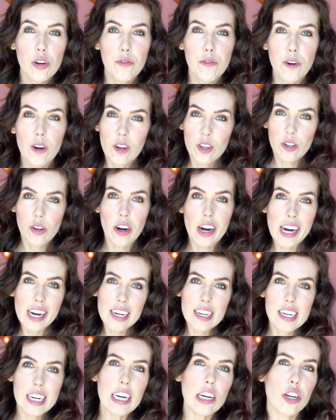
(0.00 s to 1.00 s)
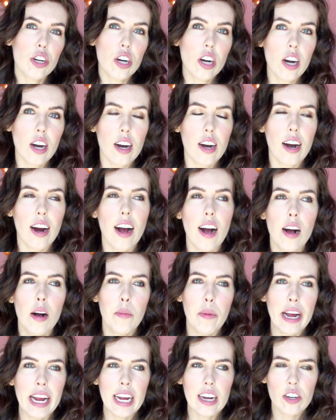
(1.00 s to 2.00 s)
your first grade teacher?
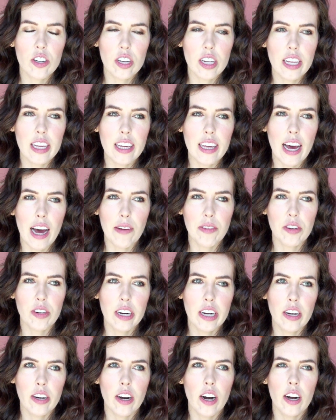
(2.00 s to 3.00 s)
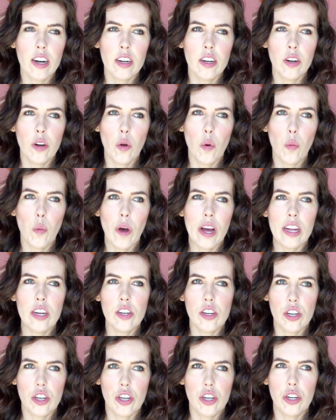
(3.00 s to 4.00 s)
I actually, after kindergarten,
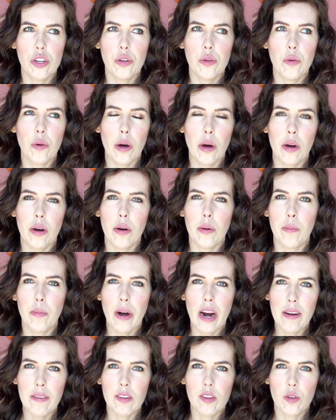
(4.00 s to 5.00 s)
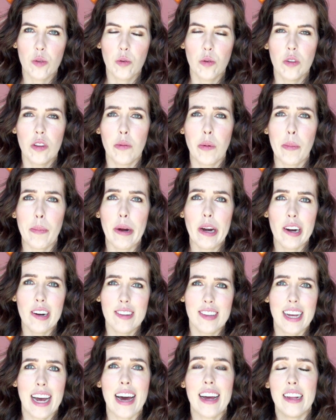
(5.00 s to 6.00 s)
went to a private school that my
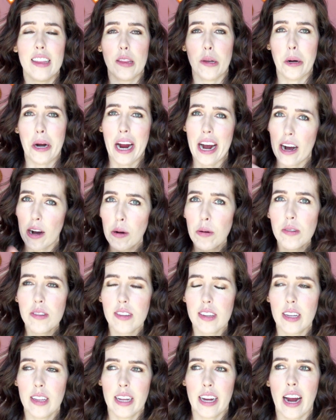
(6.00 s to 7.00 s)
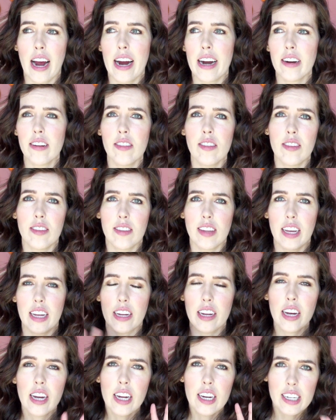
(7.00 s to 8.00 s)
parents had at their house, and they hired this
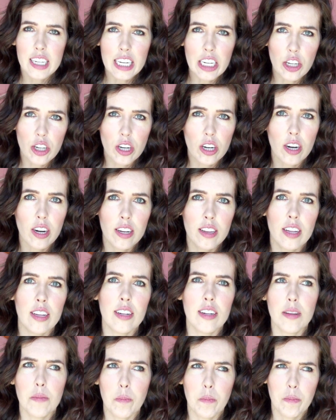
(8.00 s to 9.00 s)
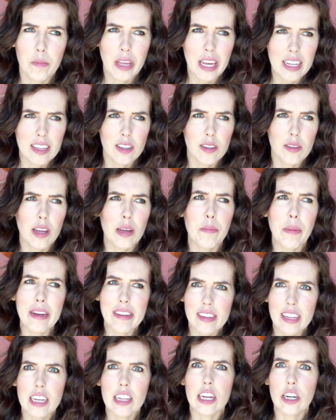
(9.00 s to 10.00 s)
like teacher, and then kids, they
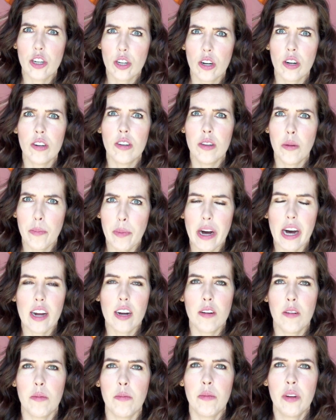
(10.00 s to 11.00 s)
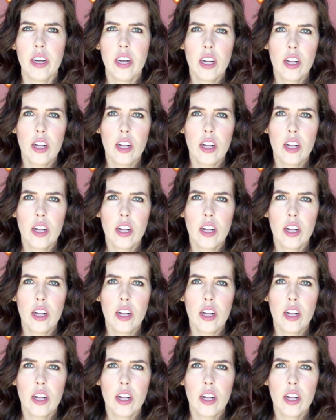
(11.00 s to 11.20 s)
basically like turned the bottom